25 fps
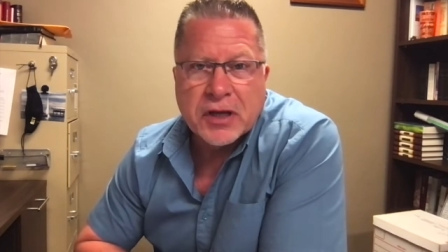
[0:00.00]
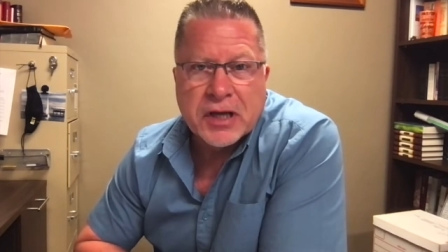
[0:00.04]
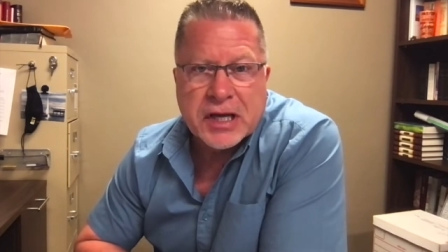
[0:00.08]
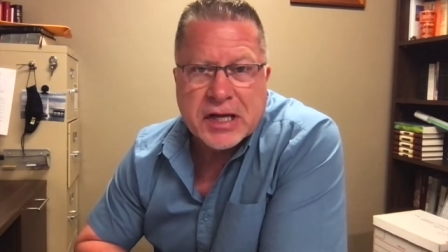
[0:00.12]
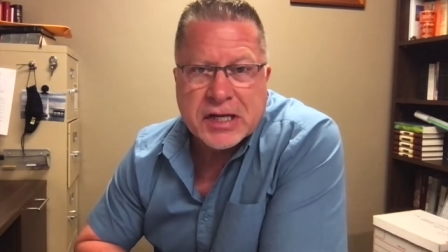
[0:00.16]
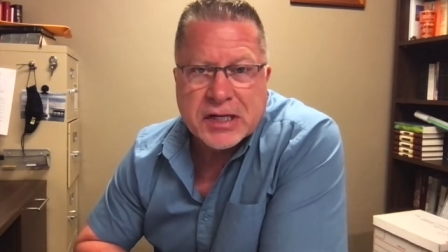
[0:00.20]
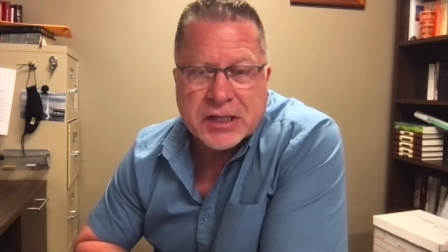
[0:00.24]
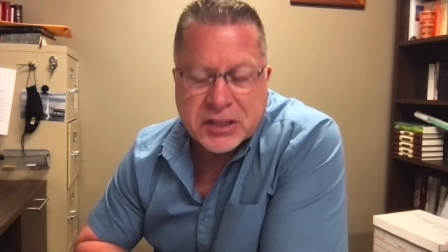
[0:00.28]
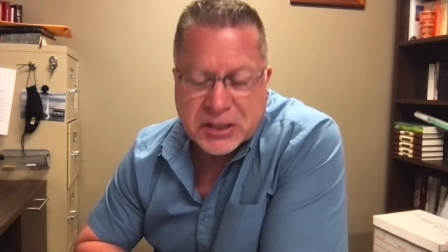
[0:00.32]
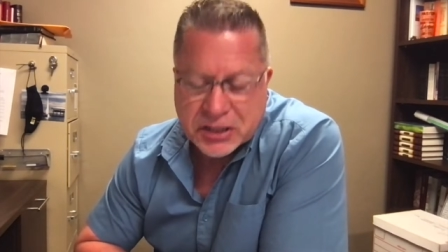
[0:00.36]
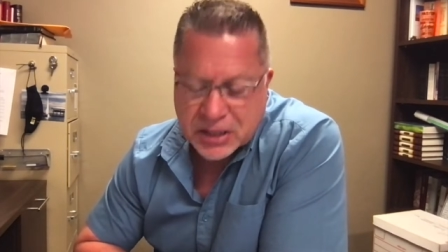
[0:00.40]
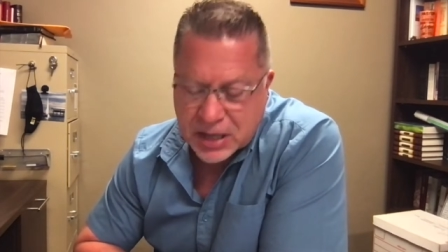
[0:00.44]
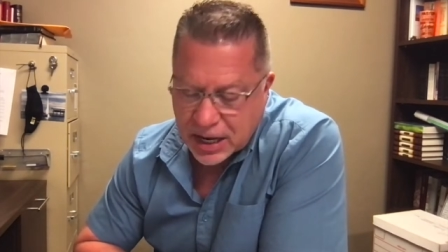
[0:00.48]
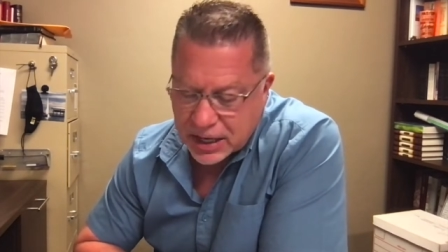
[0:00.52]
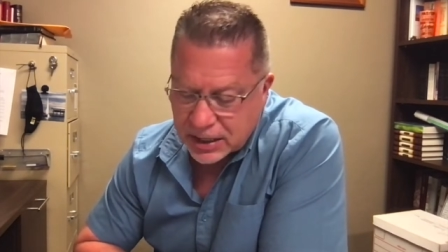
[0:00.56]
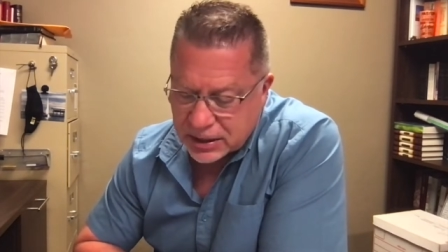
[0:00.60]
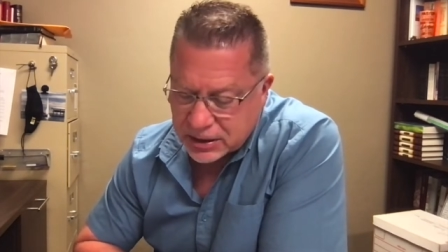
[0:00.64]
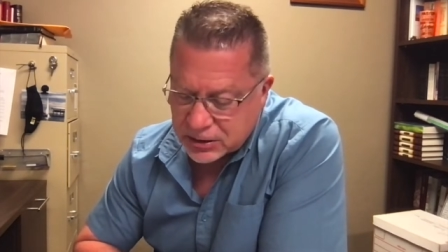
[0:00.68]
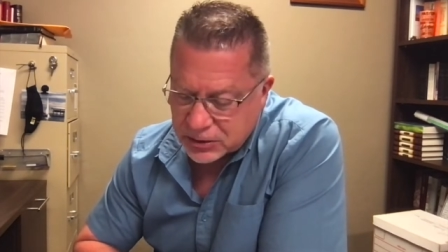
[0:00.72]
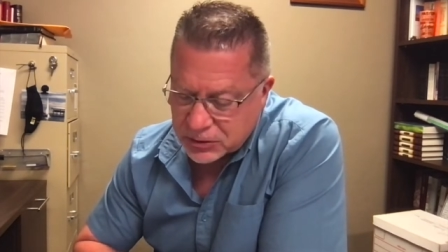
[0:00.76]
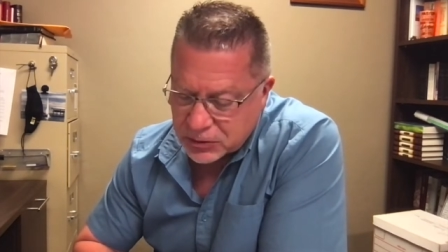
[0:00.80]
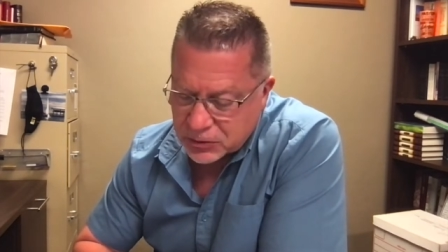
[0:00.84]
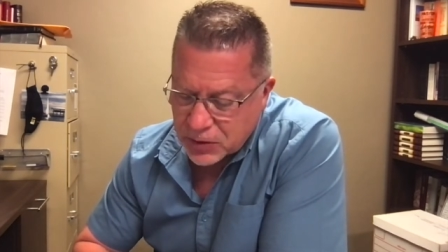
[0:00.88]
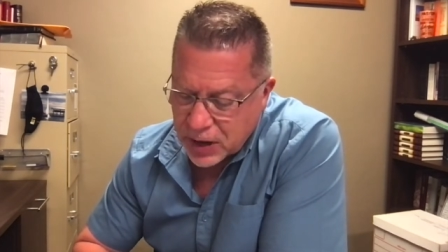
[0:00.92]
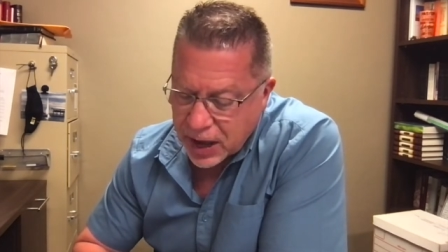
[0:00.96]
insight
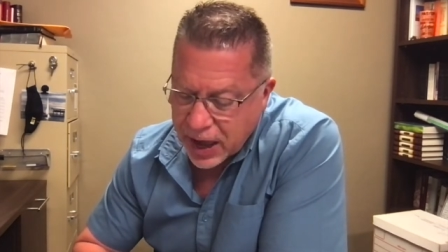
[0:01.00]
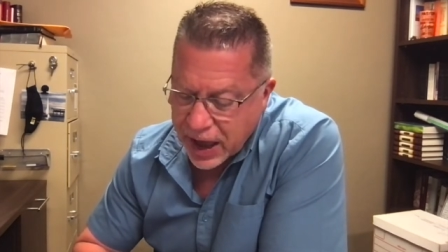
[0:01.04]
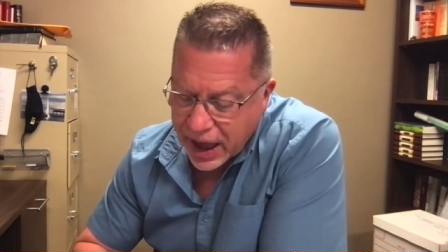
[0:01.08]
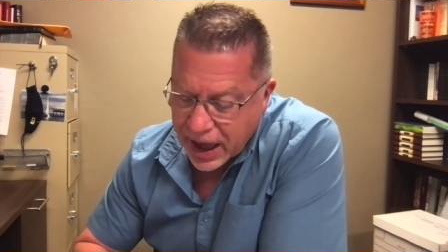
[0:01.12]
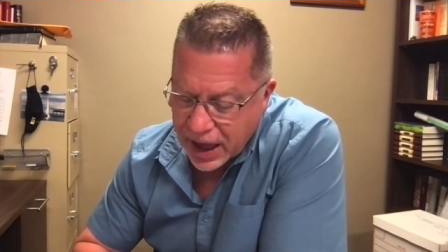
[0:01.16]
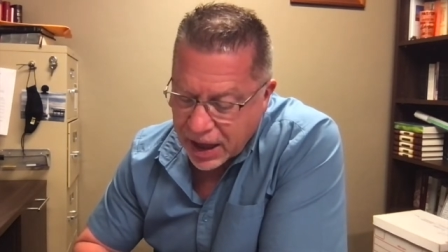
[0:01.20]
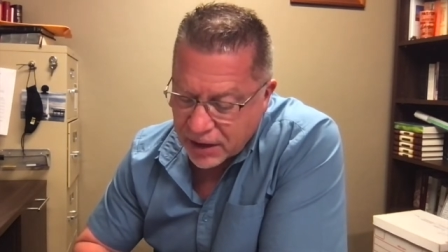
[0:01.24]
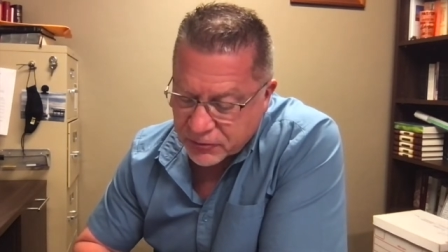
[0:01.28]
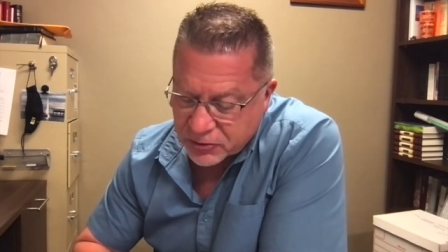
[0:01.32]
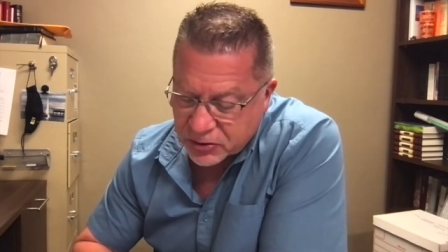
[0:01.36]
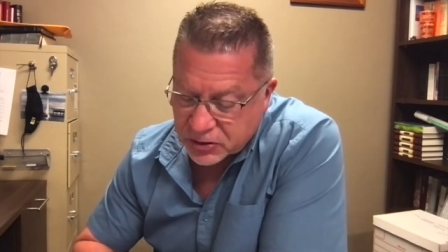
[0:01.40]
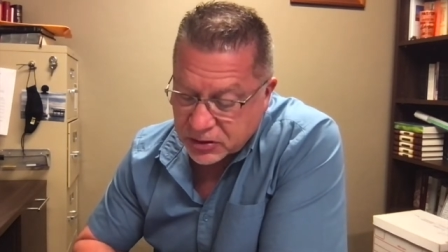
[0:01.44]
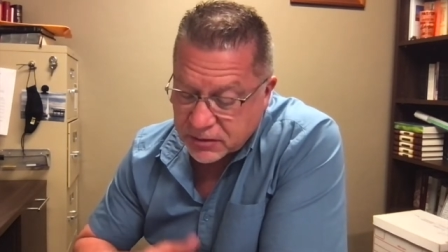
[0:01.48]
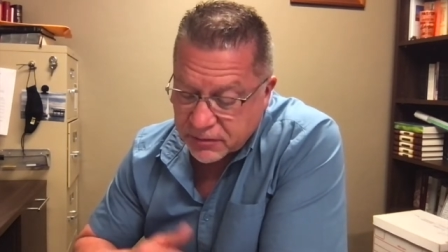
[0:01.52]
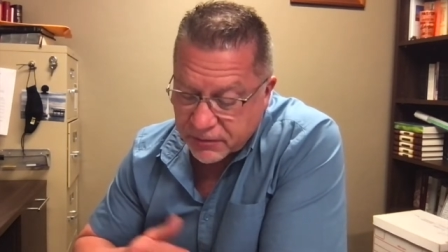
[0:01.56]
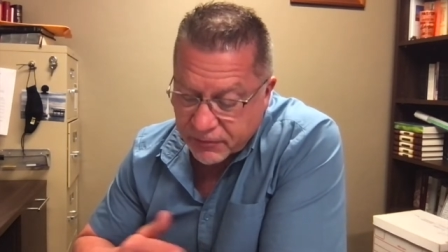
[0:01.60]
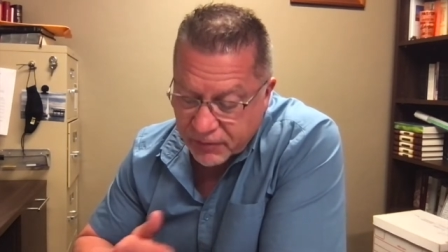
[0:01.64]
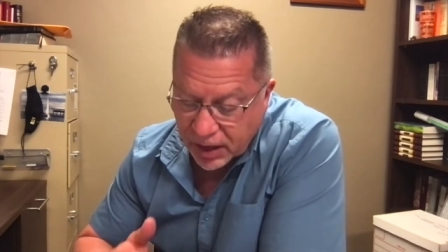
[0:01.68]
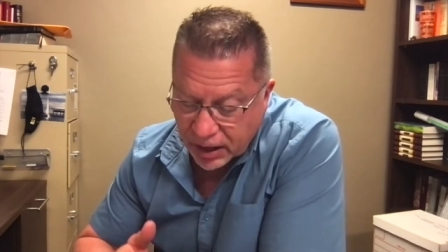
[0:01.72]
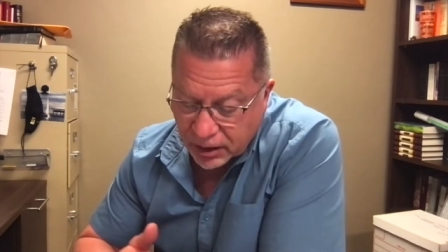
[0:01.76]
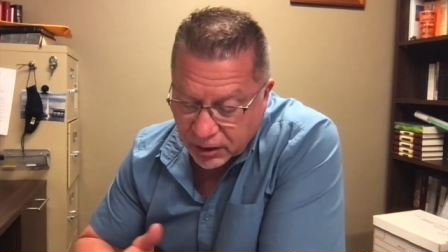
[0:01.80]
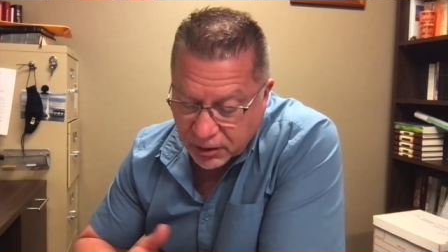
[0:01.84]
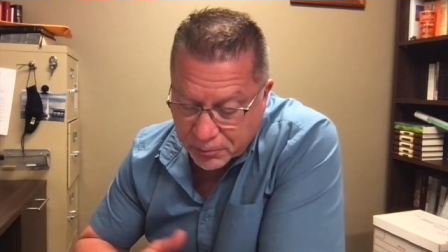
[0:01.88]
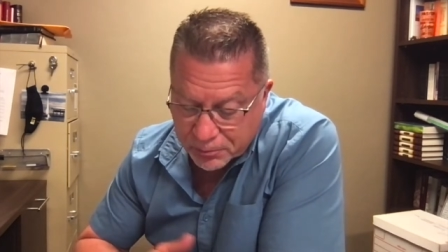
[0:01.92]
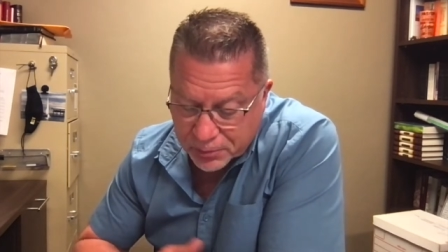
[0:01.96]
to have, to
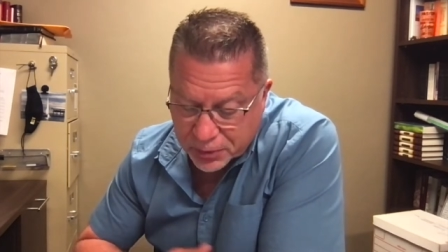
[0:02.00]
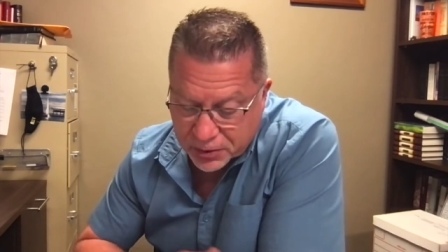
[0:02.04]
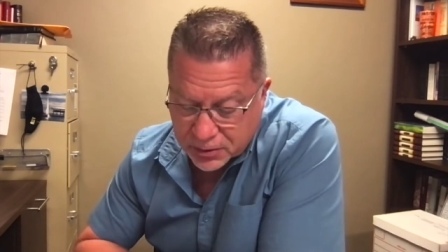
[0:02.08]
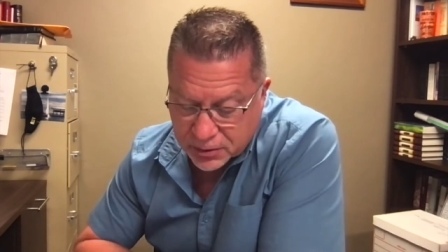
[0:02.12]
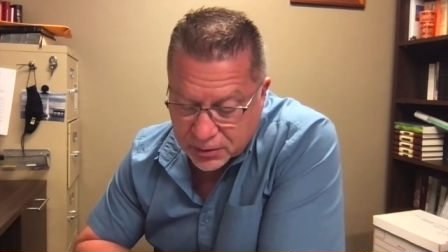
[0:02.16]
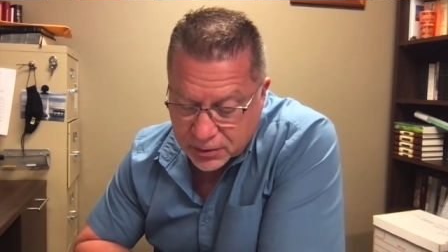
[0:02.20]
develop,